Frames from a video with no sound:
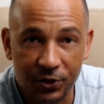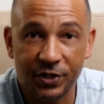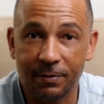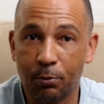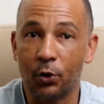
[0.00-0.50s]
which
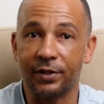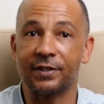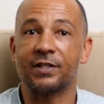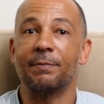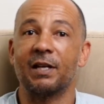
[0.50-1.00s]
is
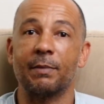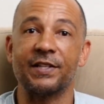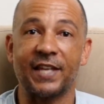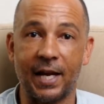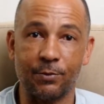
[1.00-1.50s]
important to
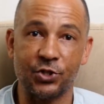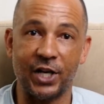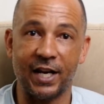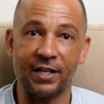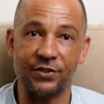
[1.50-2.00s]
minimize camera
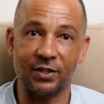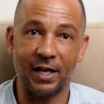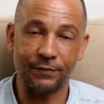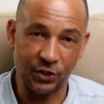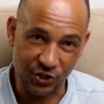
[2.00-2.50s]
shake because you
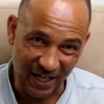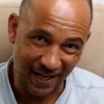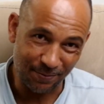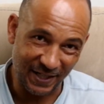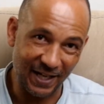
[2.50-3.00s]
don't have to
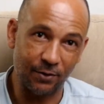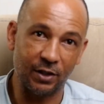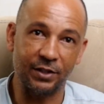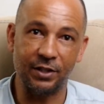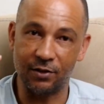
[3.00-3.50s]
jab down, a